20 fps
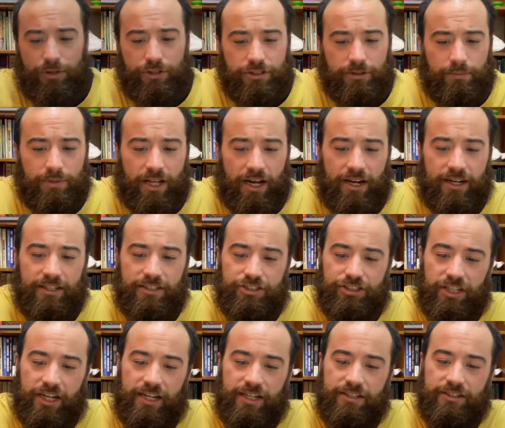multiplied and
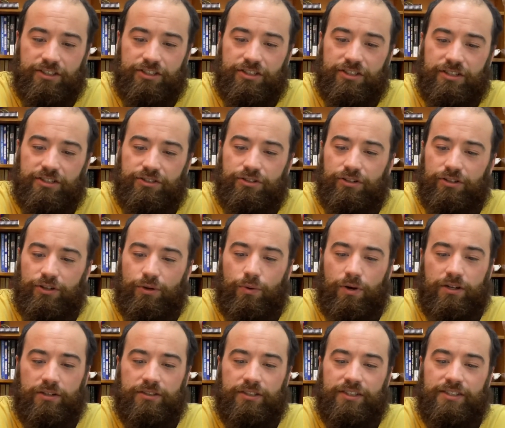changed certain
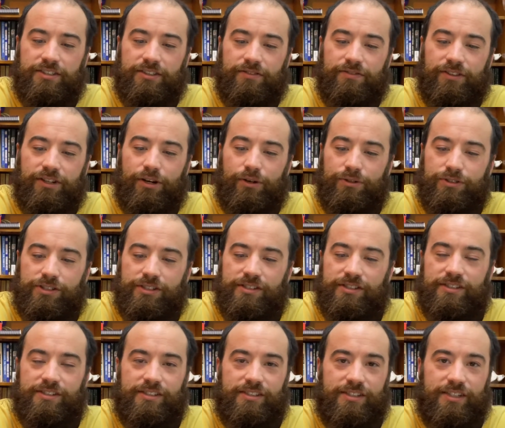qualities of the oceans
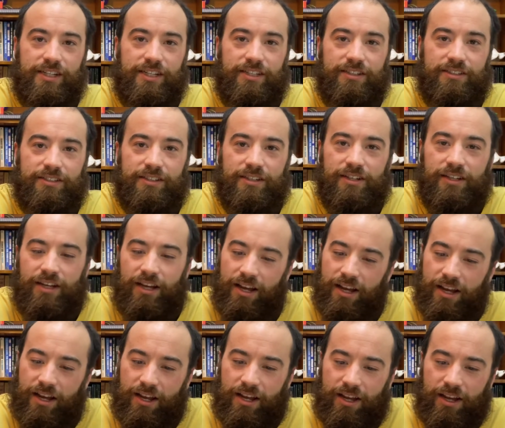and the seas.
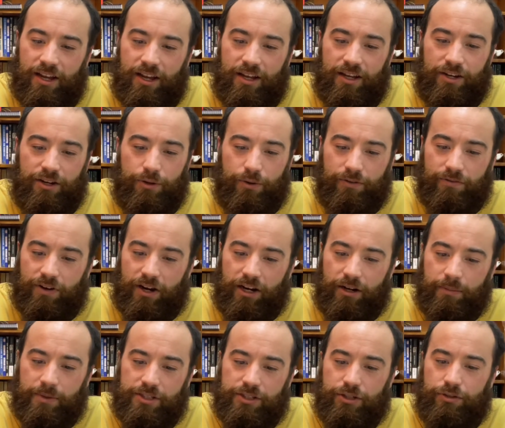New
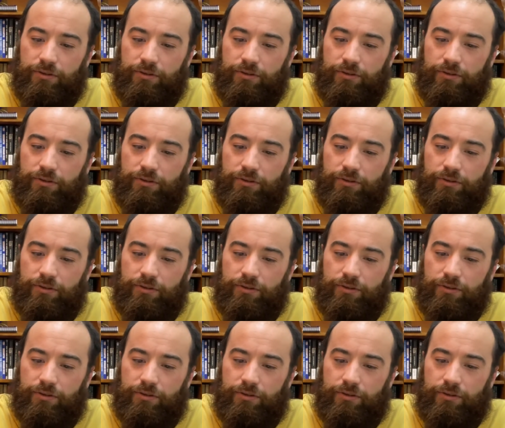environments